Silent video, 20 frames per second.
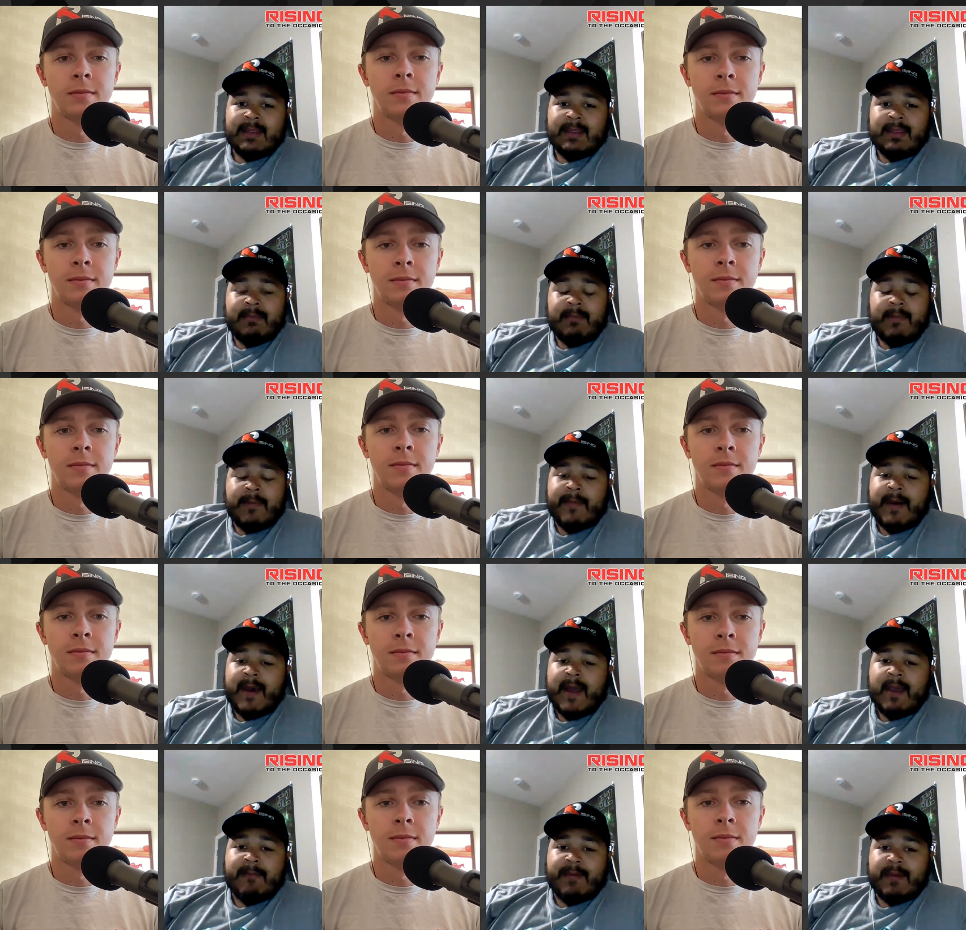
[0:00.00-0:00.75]
Speaker 1: in my
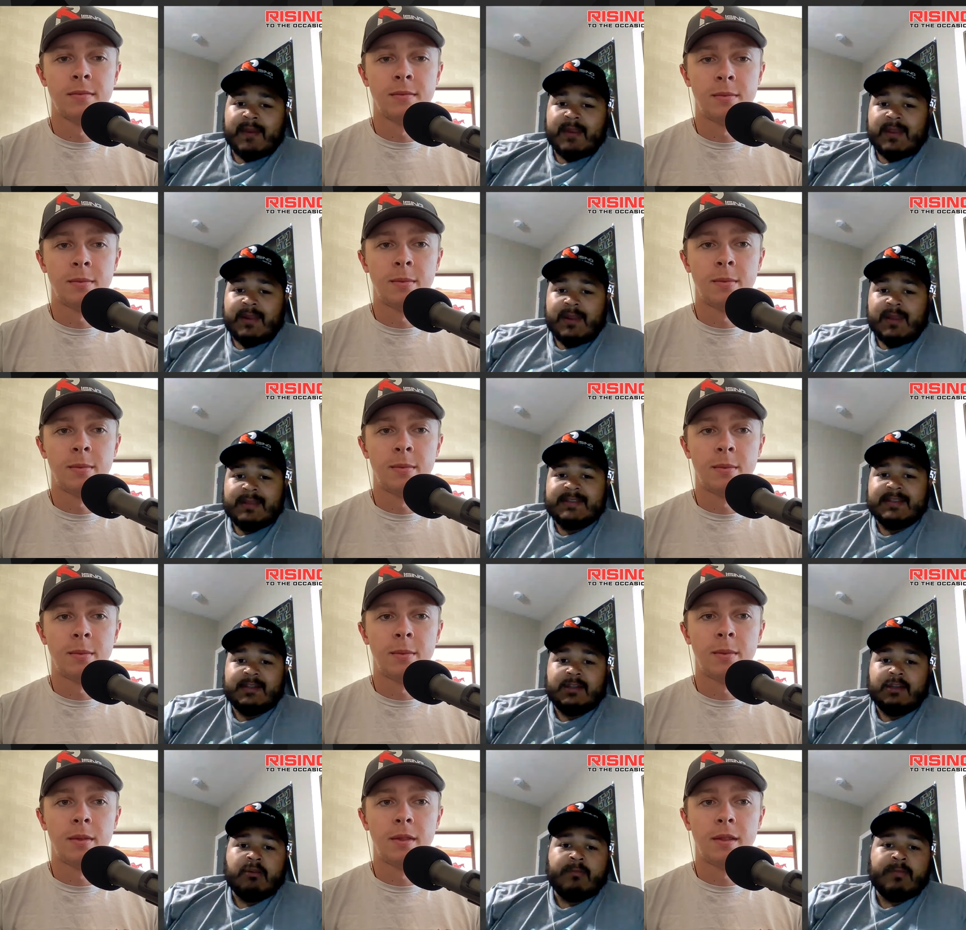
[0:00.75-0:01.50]
opinion, it's a
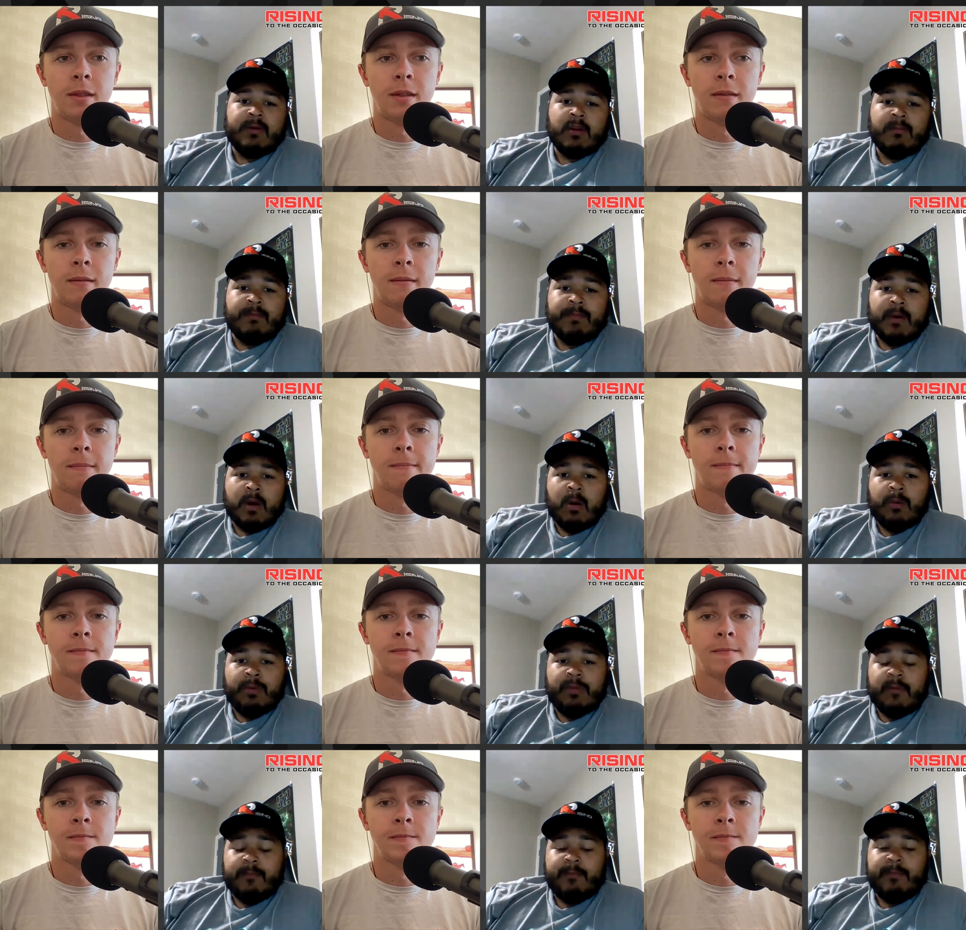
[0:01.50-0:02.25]
little bit of both,
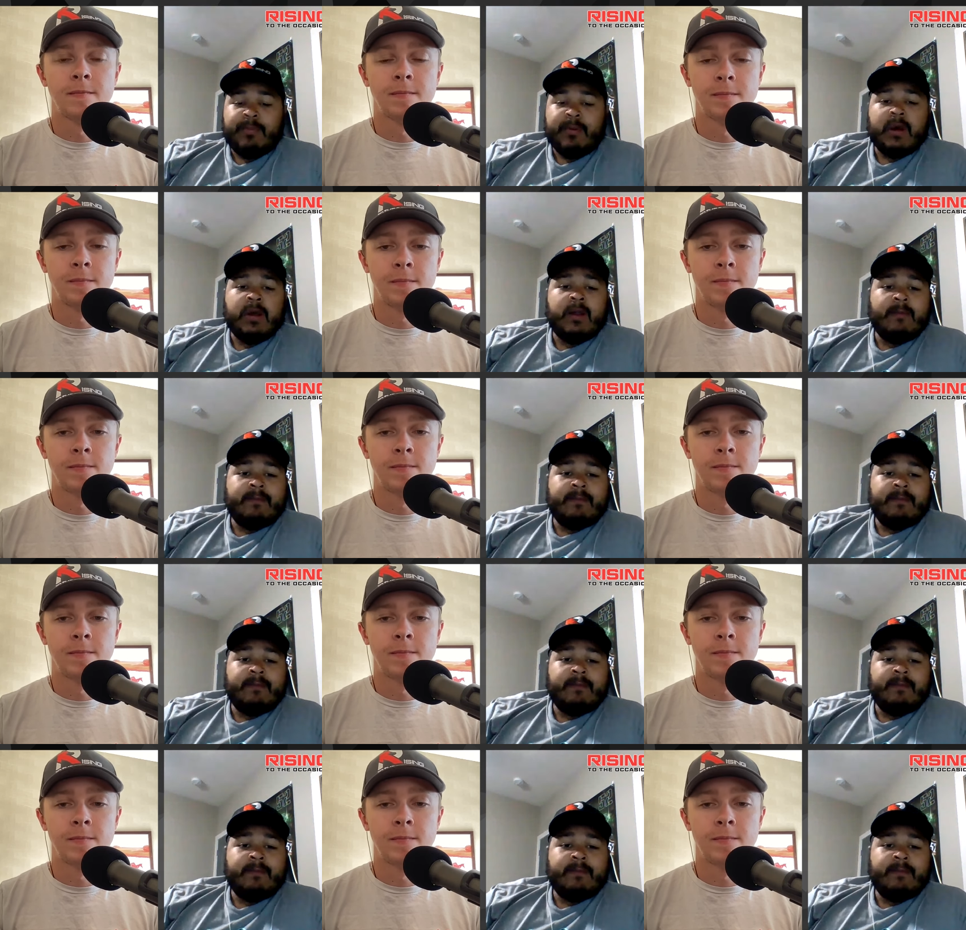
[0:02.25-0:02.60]
but